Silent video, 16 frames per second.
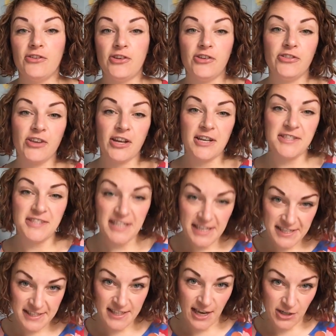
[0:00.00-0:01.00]
She's done a
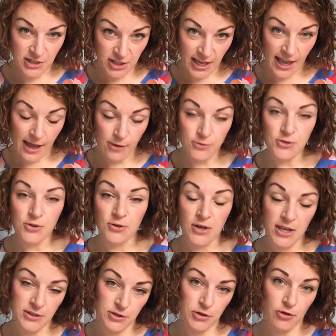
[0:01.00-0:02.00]
de-stash account
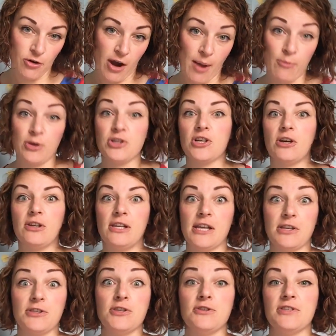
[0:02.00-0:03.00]
on Instagram, which I'll
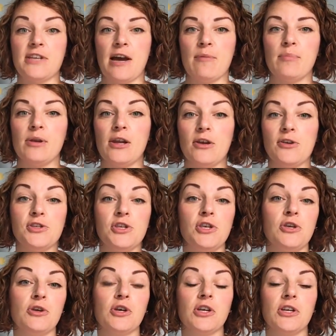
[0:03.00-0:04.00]
link to down below,
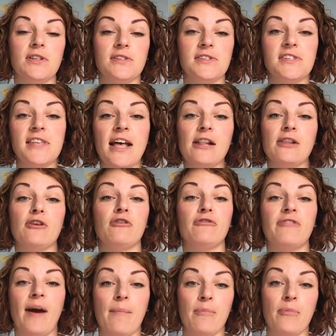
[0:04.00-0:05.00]
so you can sell
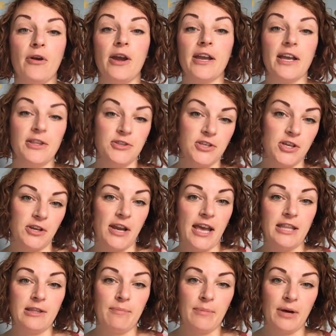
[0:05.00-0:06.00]
your fabric and
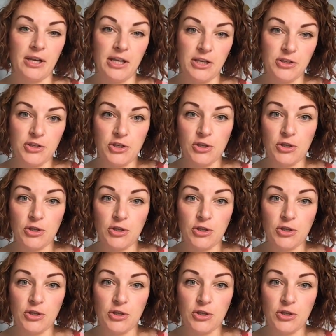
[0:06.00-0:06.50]
donate the money